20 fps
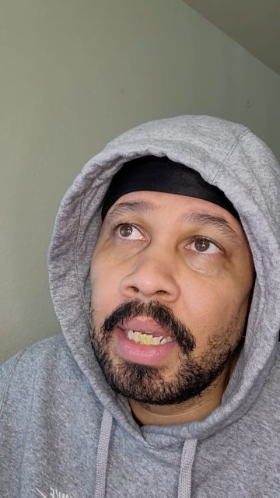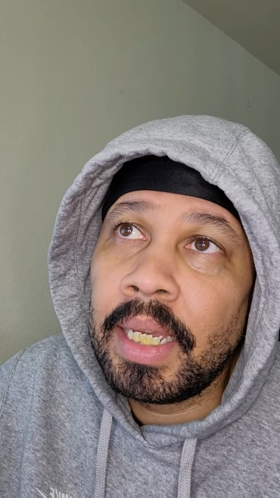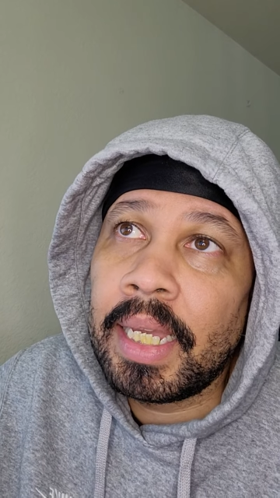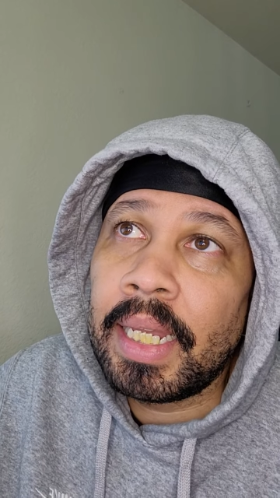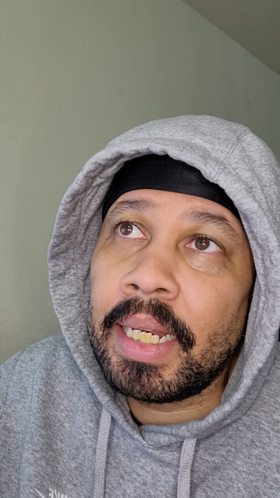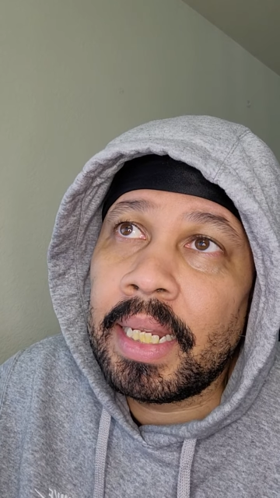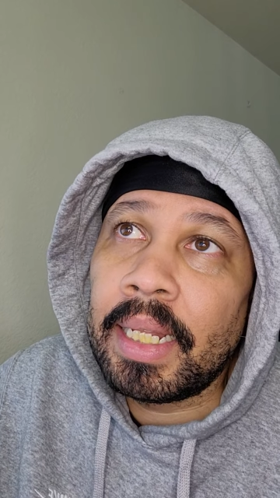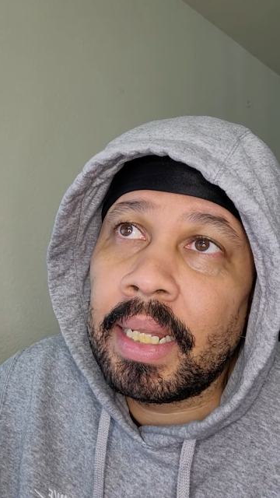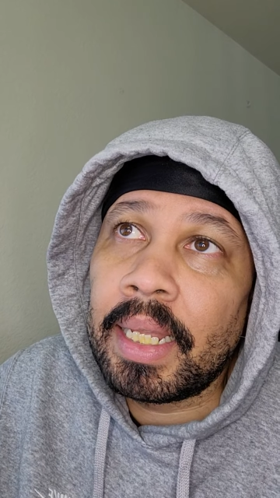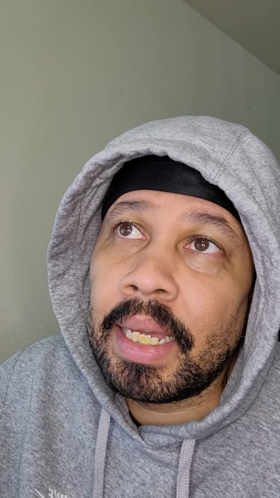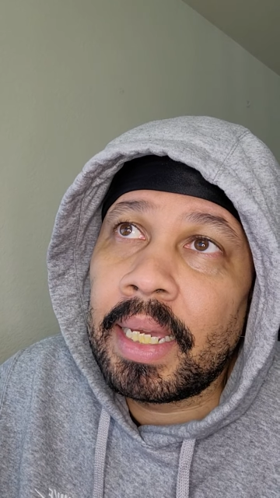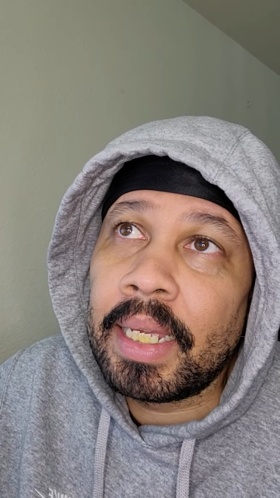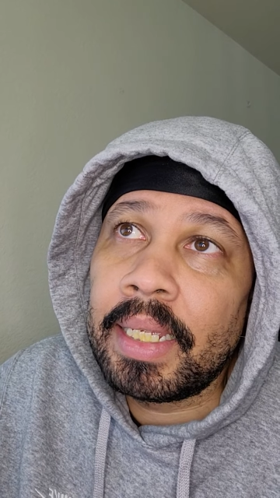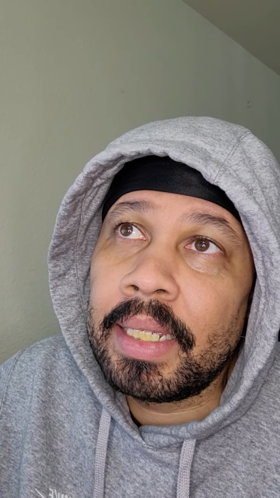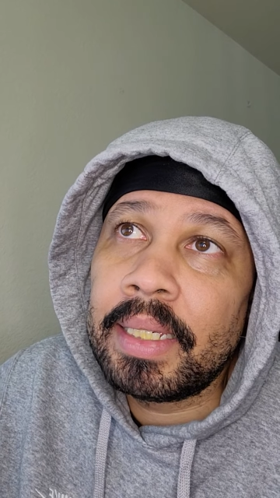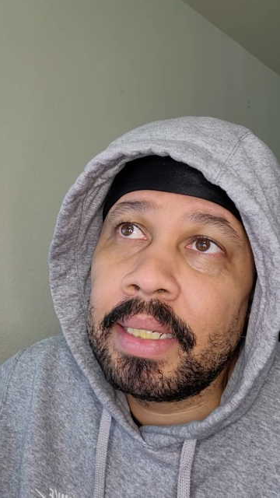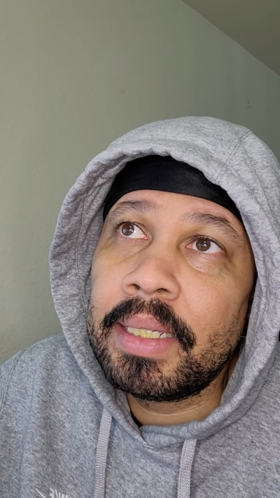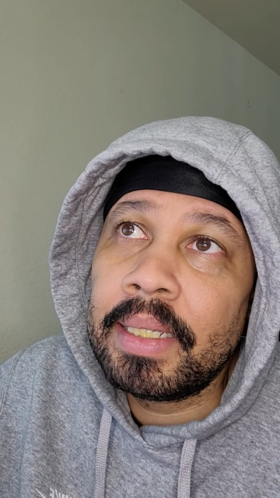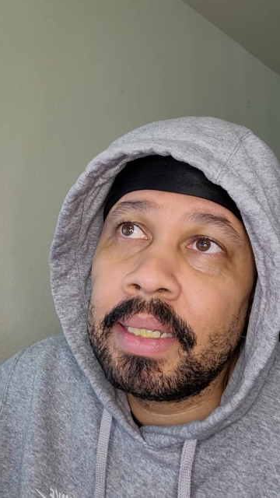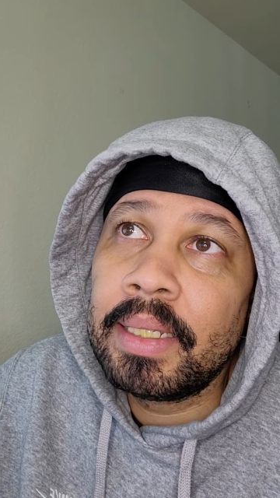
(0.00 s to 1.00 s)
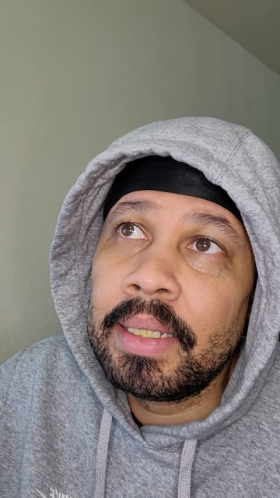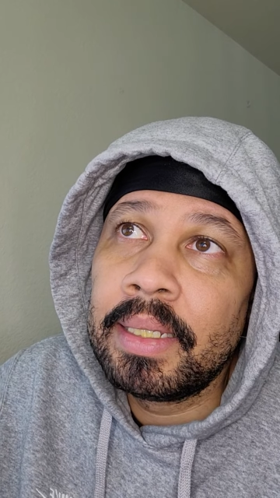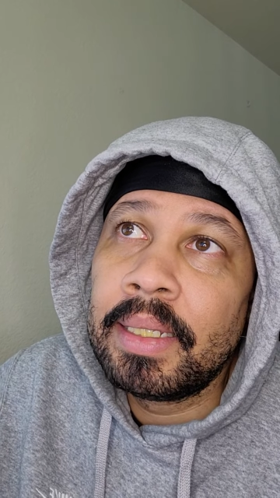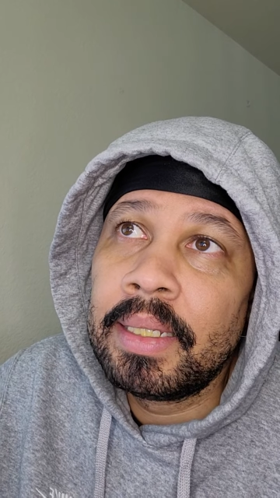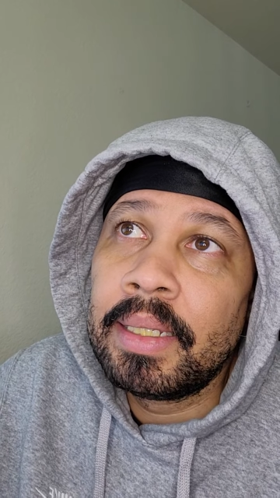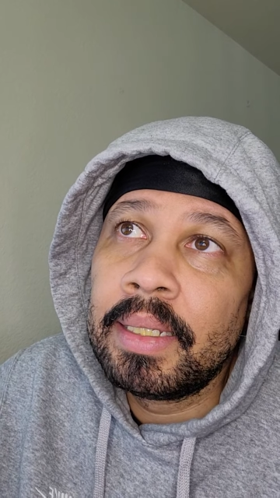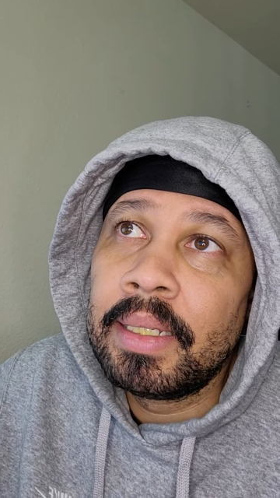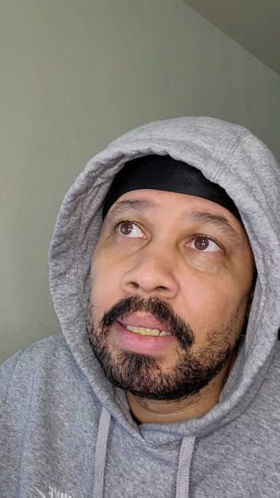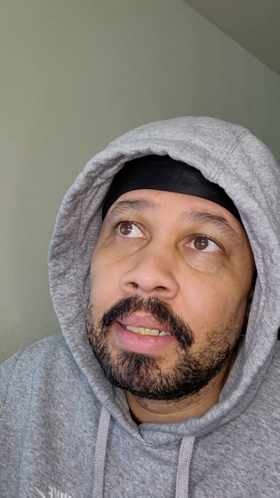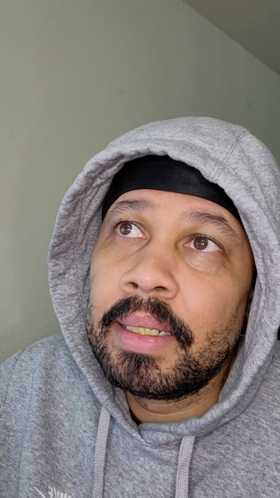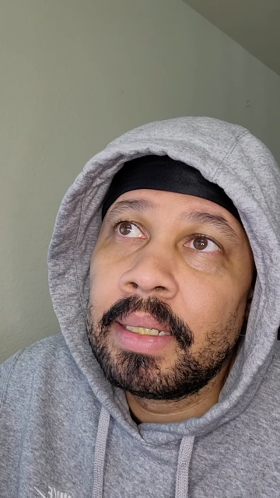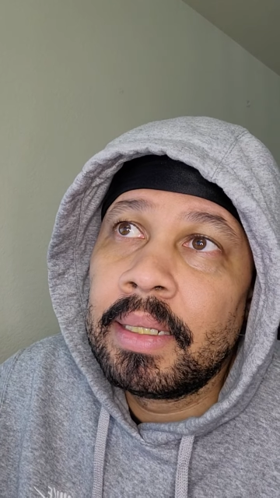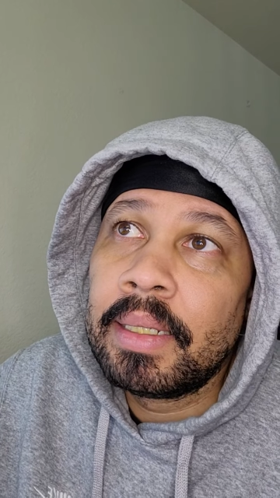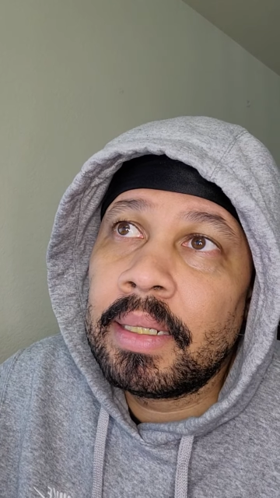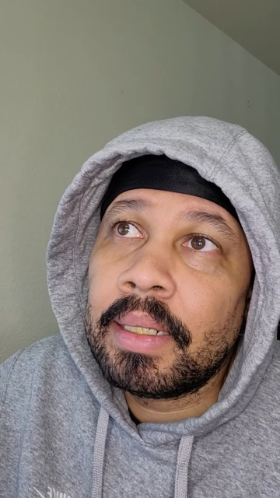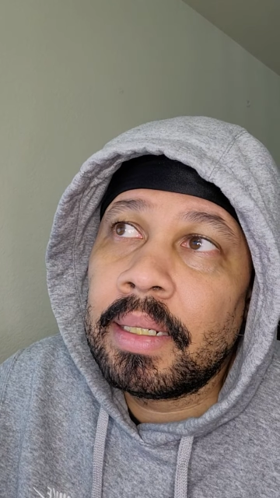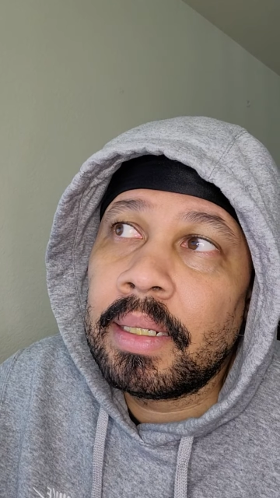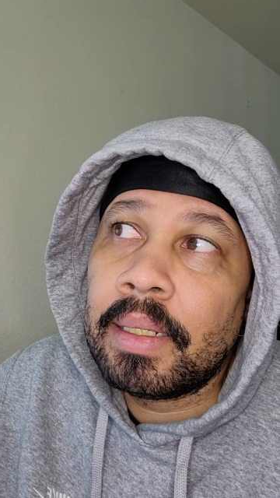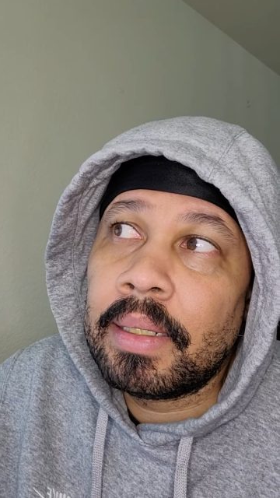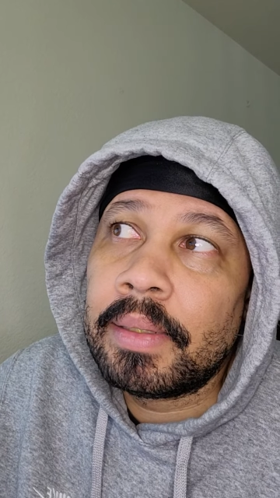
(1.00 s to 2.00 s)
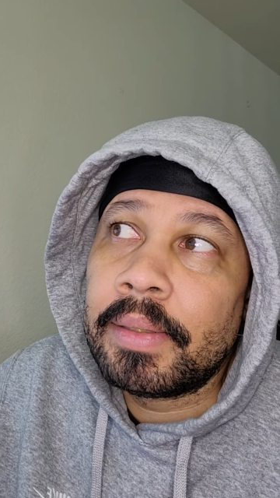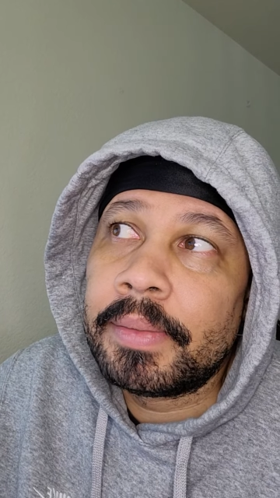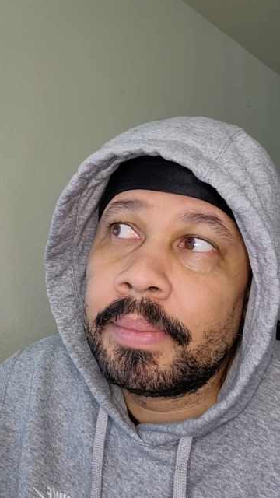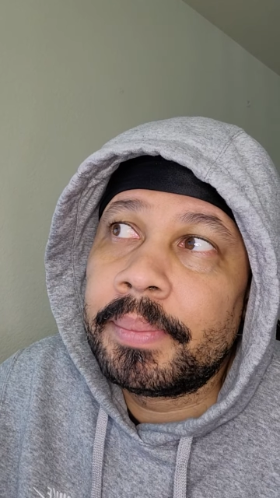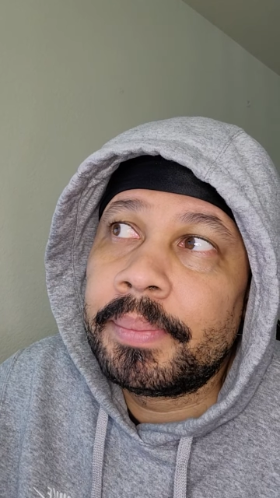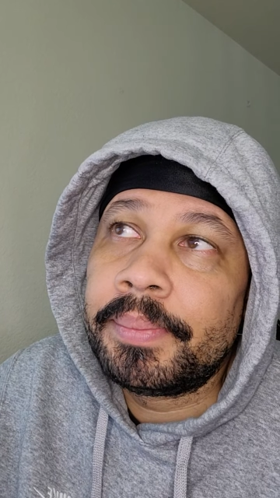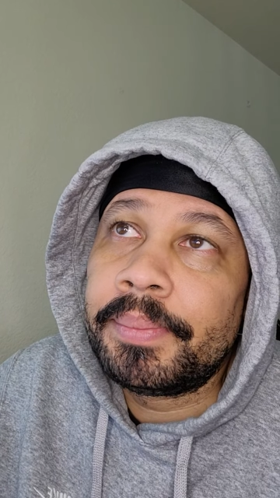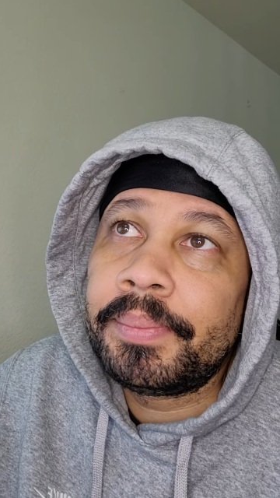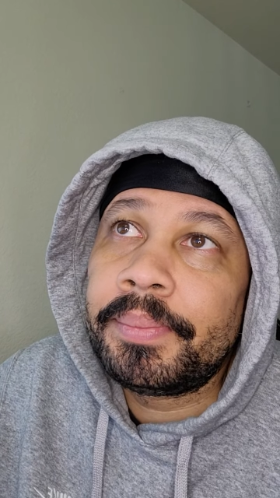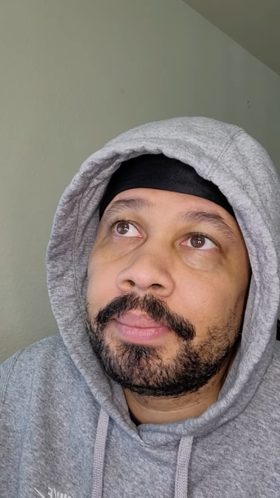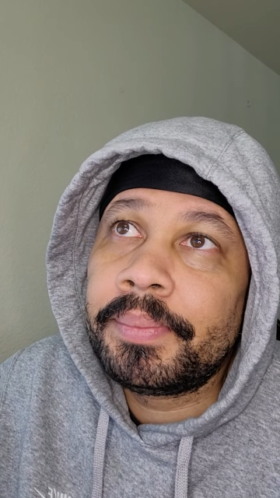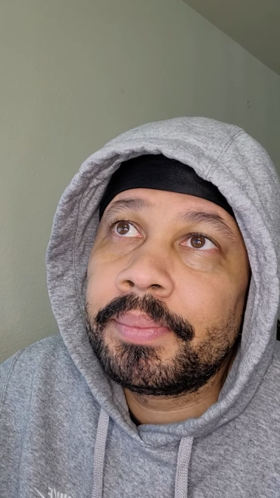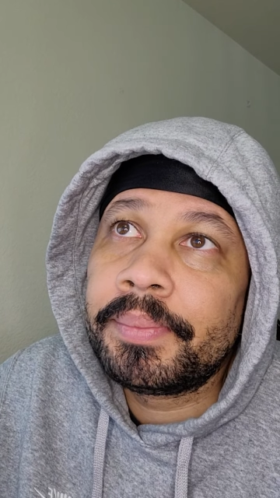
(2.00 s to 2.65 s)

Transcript: And then, like, in